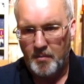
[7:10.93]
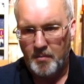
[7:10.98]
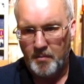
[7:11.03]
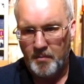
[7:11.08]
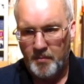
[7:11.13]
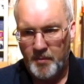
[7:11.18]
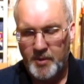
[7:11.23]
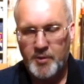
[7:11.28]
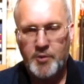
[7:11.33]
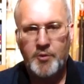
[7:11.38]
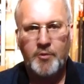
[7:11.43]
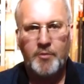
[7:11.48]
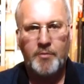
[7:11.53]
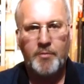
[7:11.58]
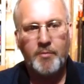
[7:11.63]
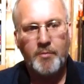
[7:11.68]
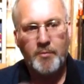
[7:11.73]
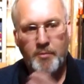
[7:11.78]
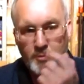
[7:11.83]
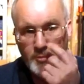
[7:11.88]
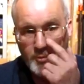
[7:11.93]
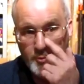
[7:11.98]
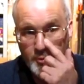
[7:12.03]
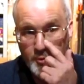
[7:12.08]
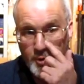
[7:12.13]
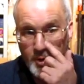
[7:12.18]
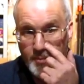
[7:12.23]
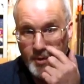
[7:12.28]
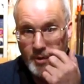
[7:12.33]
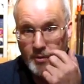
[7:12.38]
this
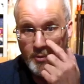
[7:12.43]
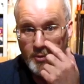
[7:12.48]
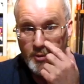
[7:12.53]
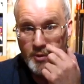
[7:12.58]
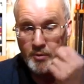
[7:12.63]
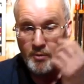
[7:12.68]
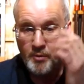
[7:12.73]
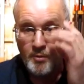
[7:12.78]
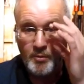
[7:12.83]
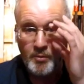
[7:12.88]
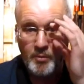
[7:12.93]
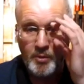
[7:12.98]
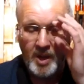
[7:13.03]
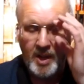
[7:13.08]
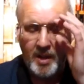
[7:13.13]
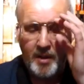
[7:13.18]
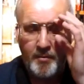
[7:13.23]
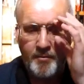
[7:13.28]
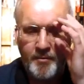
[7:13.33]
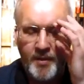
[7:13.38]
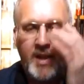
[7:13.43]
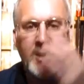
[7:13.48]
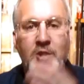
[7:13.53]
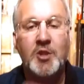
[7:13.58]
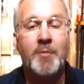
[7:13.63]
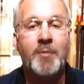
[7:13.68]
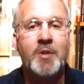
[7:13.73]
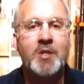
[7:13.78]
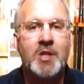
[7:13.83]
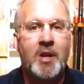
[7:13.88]
tribute to
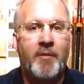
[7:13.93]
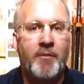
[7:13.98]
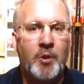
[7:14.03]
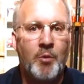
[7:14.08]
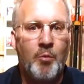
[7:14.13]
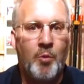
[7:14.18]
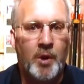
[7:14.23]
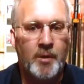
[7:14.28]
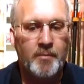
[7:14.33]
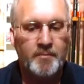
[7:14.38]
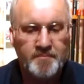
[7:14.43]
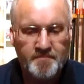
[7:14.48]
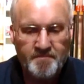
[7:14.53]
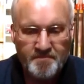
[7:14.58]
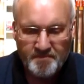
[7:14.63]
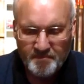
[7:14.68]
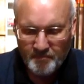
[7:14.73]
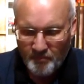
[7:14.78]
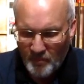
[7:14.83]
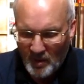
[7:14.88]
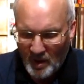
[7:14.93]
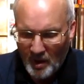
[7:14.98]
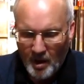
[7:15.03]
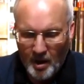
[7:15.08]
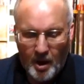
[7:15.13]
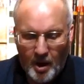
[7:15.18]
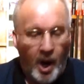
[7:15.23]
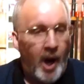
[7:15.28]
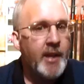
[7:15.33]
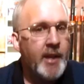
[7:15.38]
FastJimmy71.
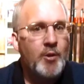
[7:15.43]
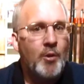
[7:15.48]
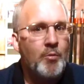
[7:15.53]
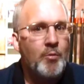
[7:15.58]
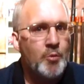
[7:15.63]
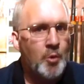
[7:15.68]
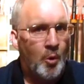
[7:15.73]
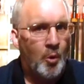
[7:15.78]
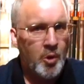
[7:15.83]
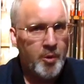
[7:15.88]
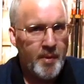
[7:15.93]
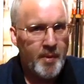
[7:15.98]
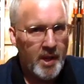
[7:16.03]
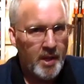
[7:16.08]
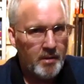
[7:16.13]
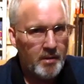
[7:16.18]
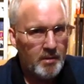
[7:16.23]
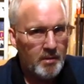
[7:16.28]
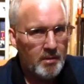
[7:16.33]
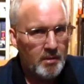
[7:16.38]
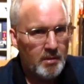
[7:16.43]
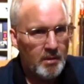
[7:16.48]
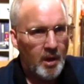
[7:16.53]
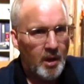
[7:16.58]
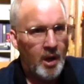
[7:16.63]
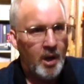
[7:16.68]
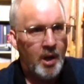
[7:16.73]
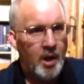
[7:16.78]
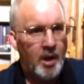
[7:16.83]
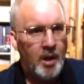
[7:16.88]
I don't know the man.
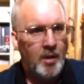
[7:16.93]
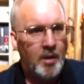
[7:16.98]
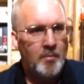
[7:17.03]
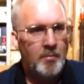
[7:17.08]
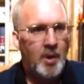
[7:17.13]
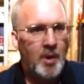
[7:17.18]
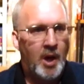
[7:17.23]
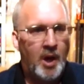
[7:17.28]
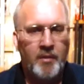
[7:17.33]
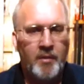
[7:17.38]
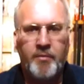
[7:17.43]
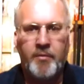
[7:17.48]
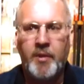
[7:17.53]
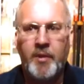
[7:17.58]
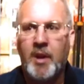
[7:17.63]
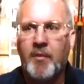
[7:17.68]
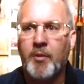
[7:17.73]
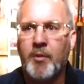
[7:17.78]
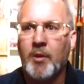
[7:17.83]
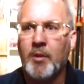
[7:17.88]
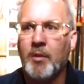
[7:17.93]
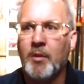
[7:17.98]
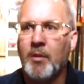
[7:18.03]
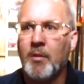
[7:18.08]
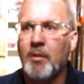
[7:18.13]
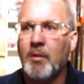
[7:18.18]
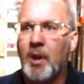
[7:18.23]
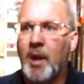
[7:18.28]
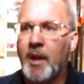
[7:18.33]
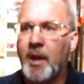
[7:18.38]
I
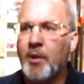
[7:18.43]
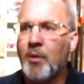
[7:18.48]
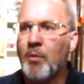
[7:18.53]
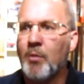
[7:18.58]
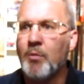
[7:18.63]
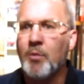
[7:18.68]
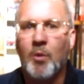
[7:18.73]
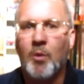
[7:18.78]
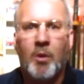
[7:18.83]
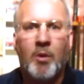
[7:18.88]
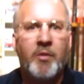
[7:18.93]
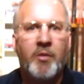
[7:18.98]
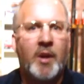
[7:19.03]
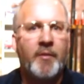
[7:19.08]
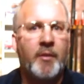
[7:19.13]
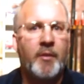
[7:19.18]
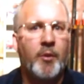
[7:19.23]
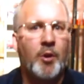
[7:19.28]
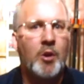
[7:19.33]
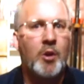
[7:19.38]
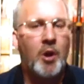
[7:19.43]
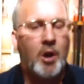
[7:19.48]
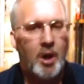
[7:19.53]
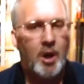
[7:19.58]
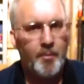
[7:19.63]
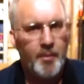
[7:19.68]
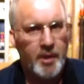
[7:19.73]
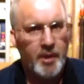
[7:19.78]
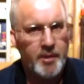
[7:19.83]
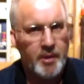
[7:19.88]
don't know if I've ever
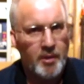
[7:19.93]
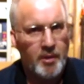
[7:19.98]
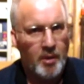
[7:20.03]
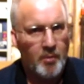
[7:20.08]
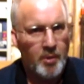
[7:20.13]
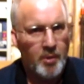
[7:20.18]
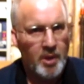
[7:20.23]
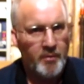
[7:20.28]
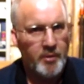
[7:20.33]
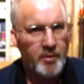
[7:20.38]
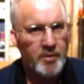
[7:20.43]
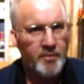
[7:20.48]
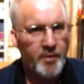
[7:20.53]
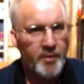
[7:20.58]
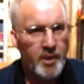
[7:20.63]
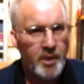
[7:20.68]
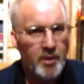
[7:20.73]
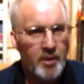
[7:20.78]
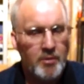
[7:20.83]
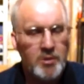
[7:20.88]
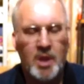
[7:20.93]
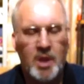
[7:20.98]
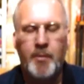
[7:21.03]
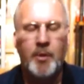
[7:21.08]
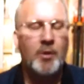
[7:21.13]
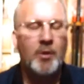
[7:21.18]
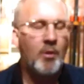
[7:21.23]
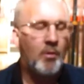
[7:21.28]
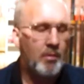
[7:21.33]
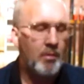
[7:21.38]
commented on one of his videos. I've
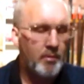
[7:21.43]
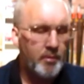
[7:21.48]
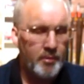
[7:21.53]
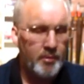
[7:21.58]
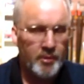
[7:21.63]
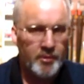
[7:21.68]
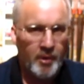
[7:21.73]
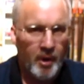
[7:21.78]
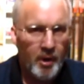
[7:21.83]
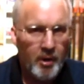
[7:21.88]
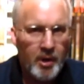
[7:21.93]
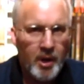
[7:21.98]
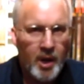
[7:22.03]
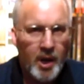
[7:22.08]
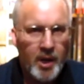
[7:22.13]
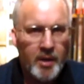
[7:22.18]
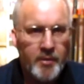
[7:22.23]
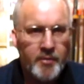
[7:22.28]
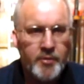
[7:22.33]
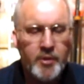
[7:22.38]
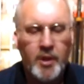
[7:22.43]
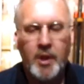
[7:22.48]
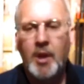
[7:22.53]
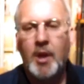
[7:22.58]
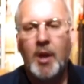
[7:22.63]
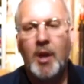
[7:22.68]
been going through his archives.